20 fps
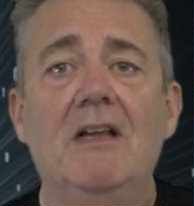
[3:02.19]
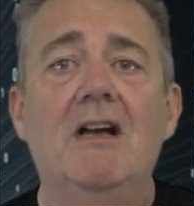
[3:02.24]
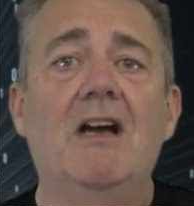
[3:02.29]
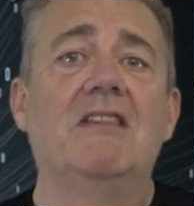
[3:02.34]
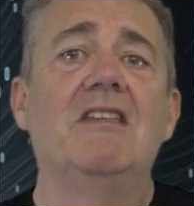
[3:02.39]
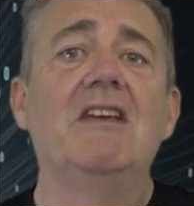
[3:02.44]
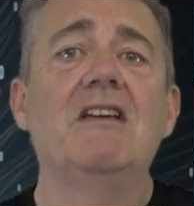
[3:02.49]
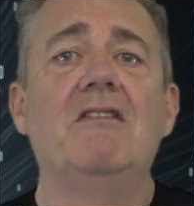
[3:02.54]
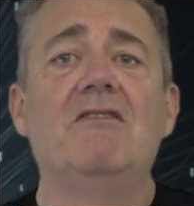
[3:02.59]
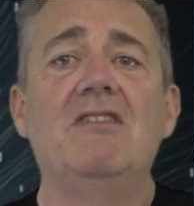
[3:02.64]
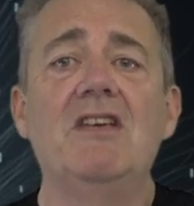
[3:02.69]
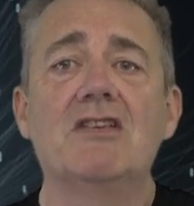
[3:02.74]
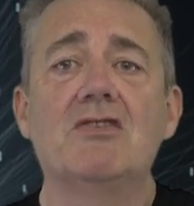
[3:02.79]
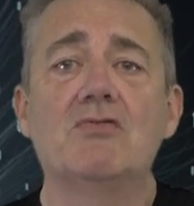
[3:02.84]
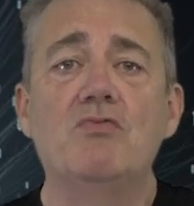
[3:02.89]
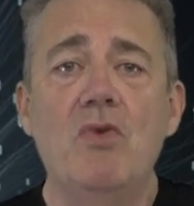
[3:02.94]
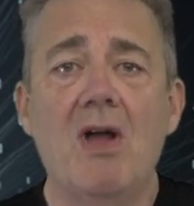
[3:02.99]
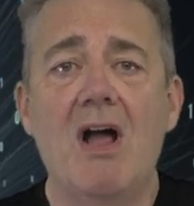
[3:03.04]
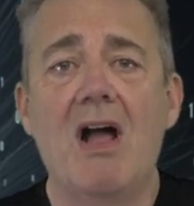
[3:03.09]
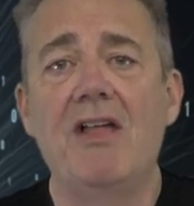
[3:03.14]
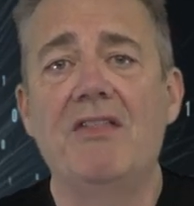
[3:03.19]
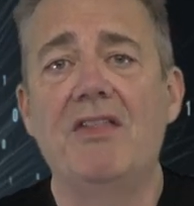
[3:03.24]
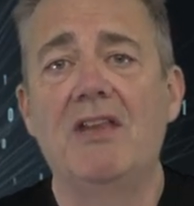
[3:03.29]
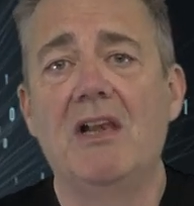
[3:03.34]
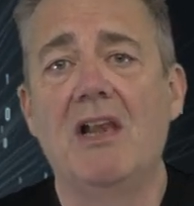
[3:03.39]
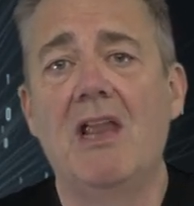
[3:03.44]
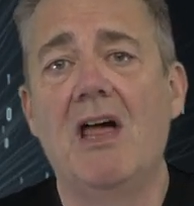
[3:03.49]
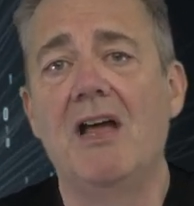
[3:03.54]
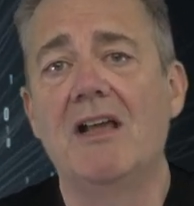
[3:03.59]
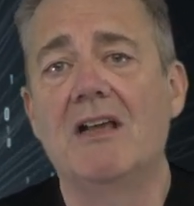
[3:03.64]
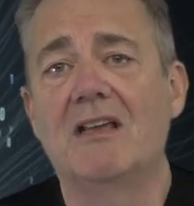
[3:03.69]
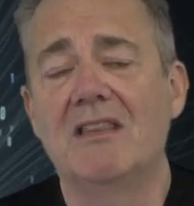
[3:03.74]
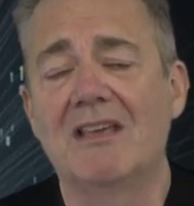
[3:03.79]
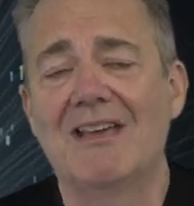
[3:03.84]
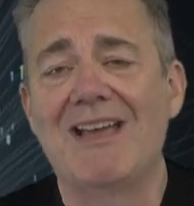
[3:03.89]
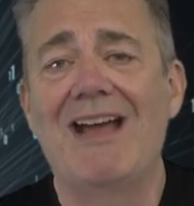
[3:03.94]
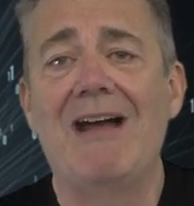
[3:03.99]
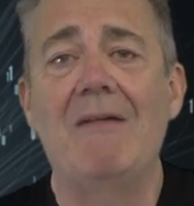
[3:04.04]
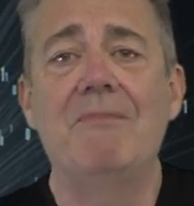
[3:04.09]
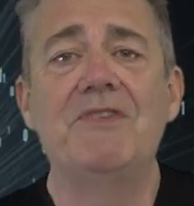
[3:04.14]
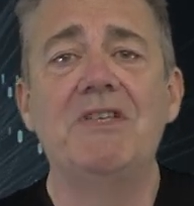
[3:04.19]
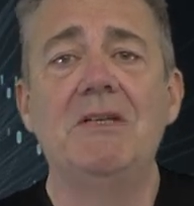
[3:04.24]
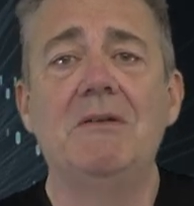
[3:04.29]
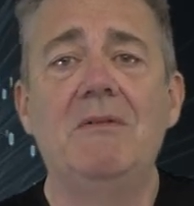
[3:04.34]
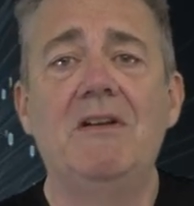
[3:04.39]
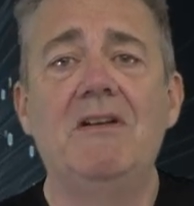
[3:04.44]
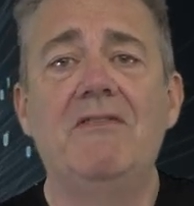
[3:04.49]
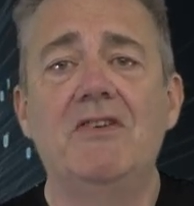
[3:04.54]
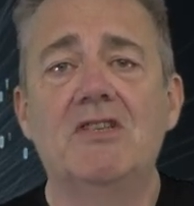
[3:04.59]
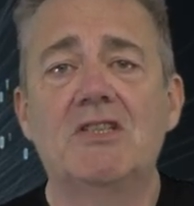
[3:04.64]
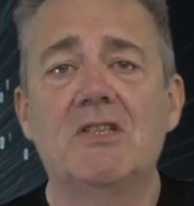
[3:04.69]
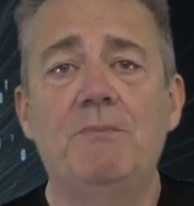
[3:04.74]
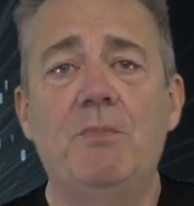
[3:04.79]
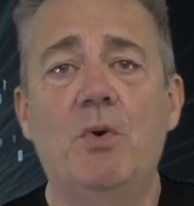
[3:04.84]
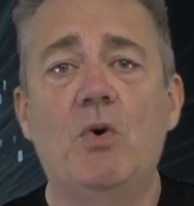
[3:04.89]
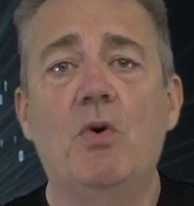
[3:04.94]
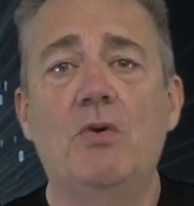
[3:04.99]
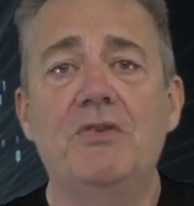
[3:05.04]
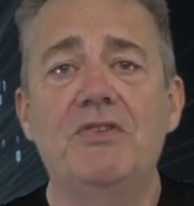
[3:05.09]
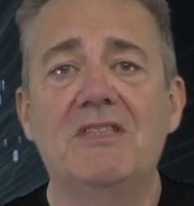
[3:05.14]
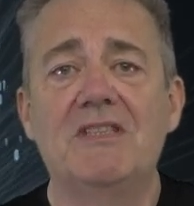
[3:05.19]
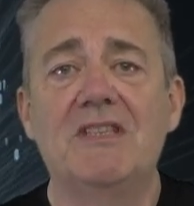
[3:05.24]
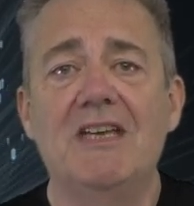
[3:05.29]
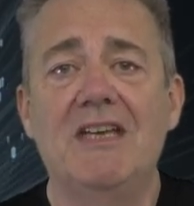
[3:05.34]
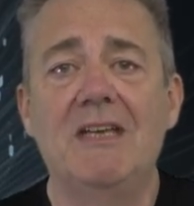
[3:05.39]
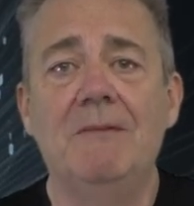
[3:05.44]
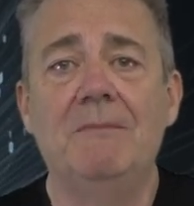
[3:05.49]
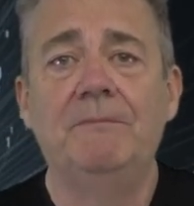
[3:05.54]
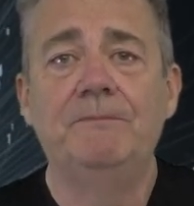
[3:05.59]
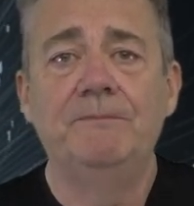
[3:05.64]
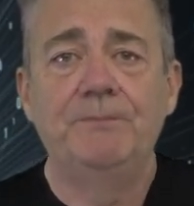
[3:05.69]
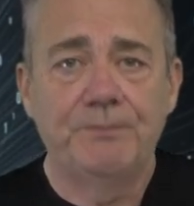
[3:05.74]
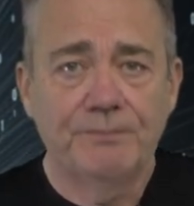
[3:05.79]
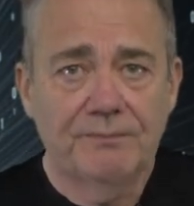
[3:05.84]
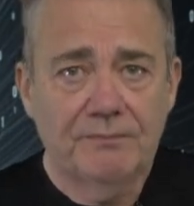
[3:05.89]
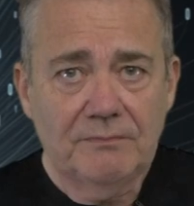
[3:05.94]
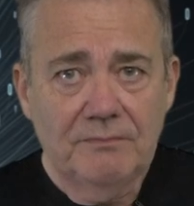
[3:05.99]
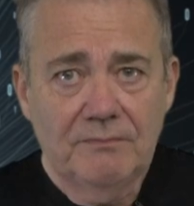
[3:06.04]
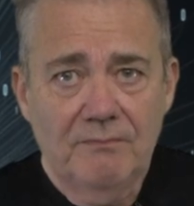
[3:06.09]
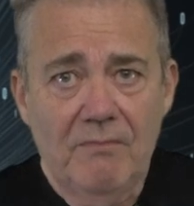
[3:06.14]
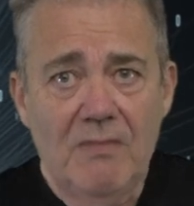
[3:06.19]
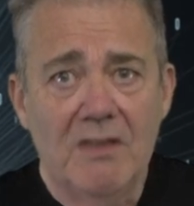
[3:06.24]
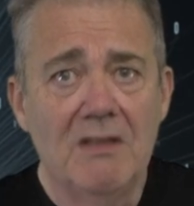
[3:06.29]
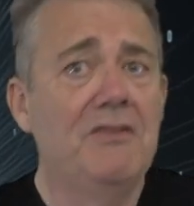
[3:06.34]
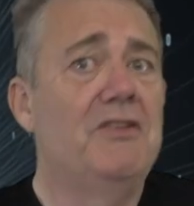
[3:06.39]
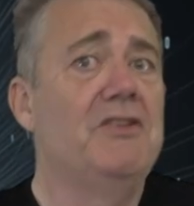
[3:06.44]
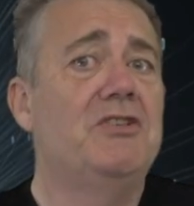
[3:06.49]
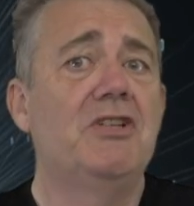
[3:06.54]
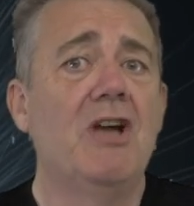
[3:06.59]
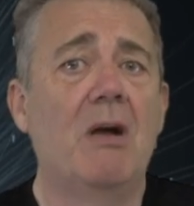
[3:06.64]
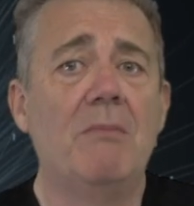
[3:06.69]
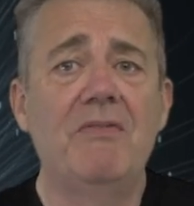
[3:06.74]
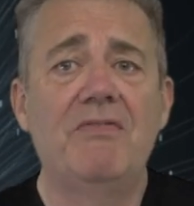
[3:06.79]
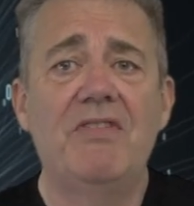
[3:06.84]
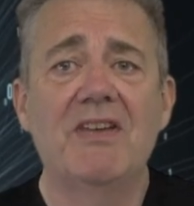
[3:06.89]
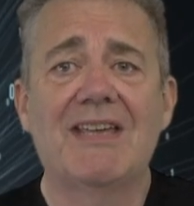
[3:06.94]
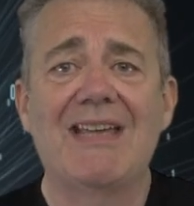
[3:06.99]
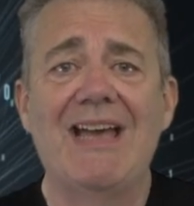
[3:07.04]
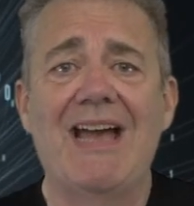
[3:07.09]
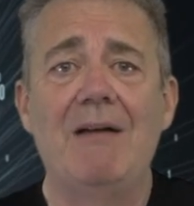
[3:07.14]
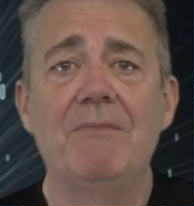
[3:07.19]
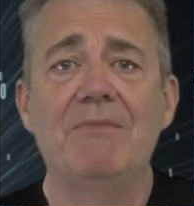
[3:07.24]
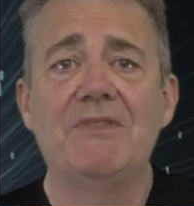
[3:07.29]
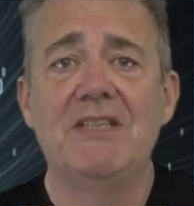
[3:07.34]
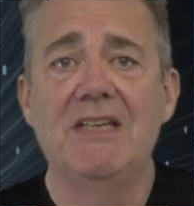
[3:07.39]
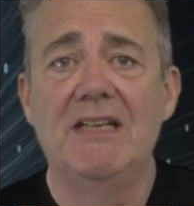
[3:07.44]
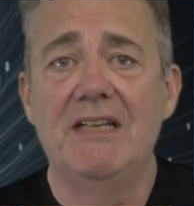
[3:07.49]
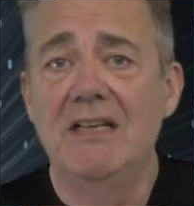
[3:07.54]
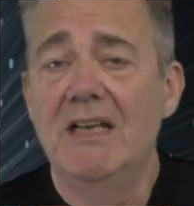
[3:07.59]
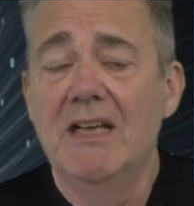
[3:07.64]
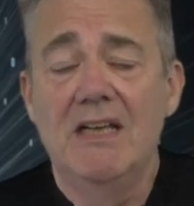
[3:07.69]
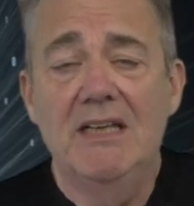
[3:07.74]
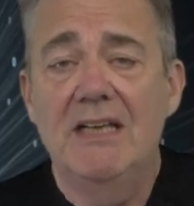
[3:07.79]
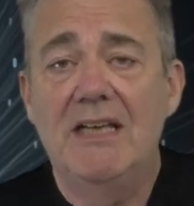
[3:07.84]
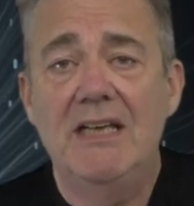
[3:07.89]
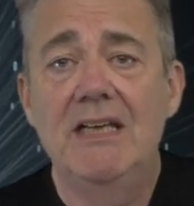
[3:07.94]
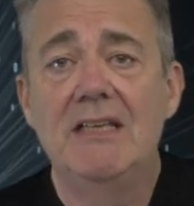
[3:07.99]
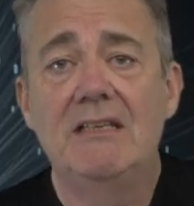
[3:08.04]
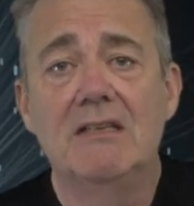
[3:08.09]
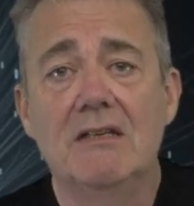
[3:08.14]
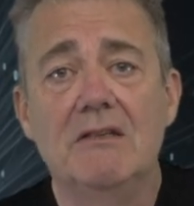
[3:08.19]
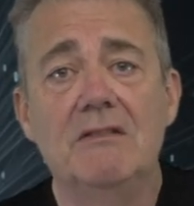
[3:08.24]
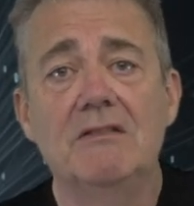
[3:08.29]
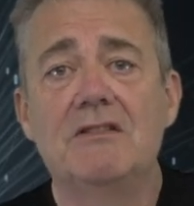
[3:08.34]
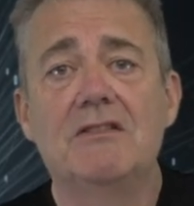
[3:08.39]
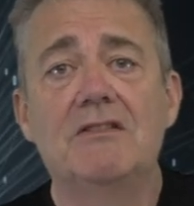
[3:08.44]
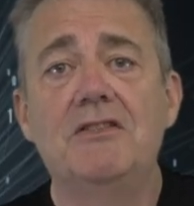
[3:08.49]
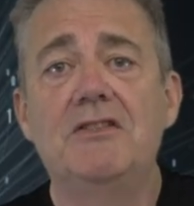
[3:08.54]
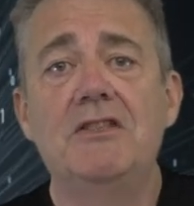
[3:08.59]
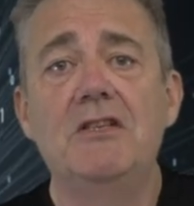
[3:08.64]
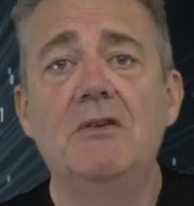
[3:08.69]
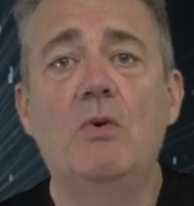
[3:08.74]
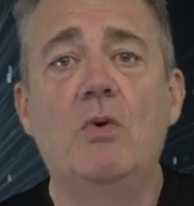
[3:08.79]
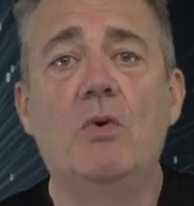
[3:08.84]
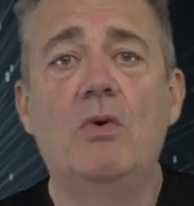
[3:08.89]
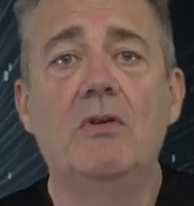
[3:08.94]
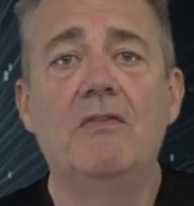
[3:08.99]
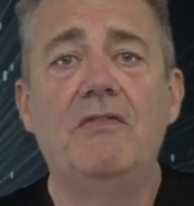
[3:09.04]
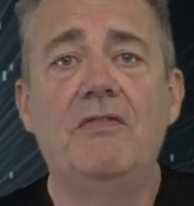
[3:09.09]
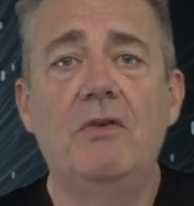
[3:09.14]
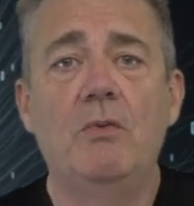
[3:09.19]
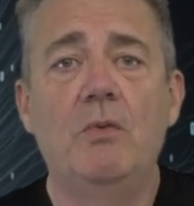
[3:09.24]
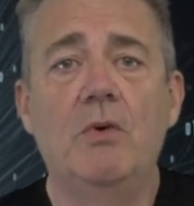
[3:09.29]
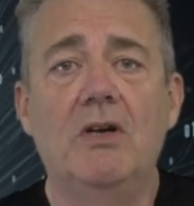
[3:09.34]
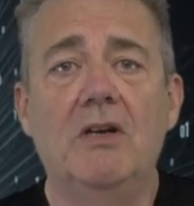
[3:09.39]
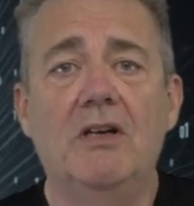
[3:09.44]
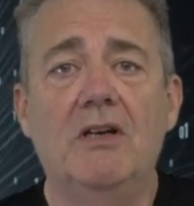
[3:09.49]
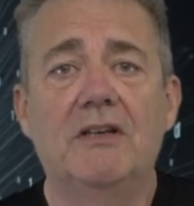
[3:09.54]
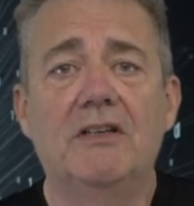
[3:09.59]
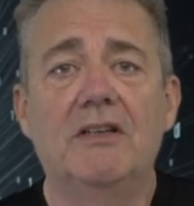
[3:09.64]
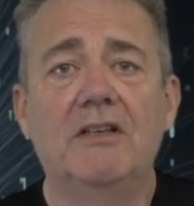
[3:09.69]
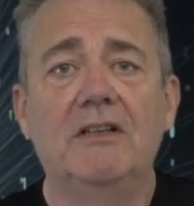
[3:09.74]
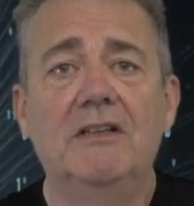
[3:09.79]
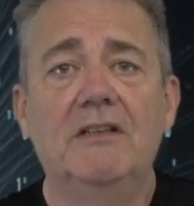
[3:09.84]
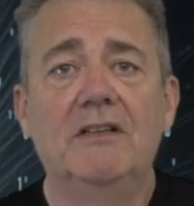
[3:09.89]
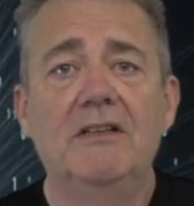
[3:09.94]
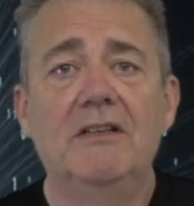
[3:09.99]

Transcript: I think of this rather like the captain of a sports team. The job of the captain isn't to do all of the work.